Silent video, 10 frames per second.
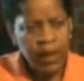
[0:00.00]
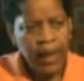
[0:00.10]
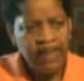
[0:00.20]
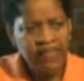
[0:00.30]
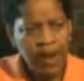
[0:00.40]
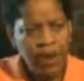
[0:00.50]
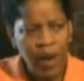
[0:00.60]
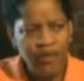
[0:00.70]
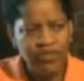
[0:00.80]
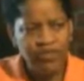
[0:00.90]
As I
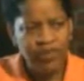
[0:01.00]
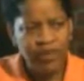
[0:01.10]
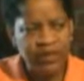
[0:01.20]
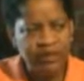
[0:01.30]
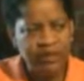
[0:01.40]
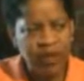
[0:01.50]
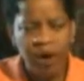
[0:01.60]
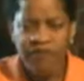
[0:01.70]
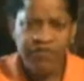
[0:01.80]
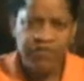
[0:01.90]
watched this
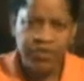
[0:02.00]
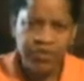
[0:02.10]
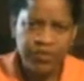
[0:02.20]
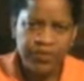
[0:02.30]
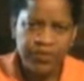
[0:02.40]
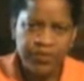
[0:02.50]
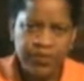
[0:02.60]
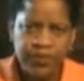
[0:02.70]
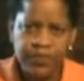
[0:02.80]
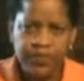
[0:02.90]
officer,
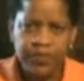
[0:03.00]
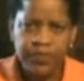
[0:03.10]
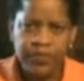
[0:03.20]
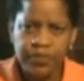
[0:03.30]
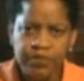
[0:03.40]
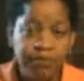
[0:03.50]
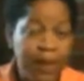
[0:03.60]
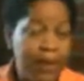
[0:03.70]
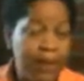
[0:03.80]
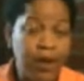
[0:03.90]

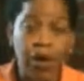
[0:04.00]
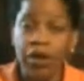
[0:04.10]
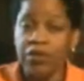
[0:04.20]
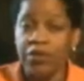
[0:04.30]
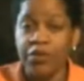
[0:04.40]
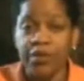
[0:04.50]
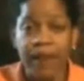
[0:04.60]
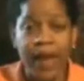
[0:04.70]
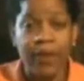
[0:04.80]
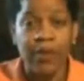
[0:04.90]
baby calling her in the
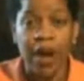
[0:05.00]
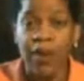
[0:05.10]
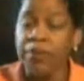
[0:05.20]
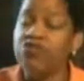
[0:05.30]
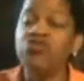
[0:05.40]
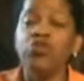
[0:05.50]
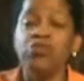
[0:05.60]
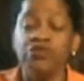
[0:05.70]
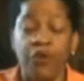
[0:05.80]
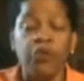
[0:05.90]
background, but she
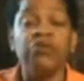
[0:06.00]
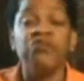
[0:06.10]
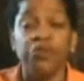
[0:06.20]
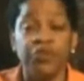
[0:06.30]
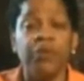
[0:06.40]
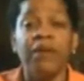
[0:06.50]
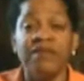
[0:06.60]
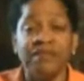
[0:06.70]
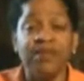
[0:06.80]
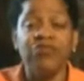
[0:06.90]
was focused with her
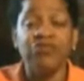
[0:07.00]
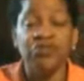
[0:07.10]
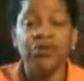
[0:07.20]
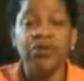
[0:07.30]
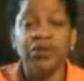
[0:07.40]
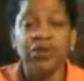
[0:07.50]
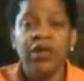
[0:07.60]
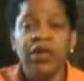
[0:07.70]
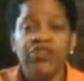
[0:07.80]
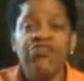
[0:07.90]
message.
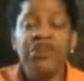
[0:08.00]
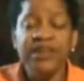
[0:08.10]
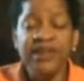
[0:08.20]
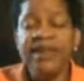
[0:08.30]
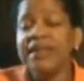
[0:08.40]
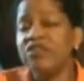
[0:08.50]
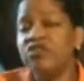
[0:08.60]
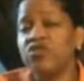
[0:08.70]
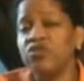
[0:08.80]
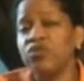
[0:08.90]
She needed
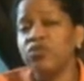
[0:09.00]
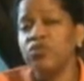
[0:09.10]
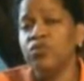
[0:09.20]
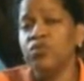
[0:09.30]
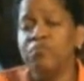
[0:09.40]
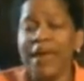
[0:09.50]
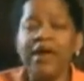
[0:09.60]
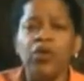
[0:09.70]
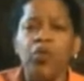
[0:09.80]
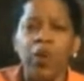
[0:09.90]
to make
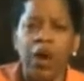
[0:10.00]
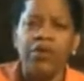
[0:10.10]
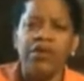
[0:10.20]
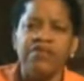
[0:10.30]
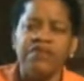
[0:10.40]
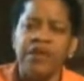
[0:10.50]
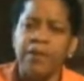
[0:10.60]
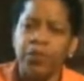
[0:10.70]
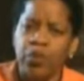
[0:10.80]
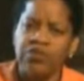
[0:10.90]
an awareness of the
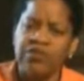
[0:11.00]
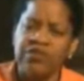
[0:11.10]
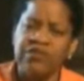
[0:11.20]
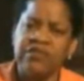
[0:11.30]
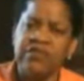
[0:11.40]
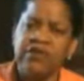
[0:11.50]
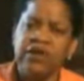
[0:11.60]
importance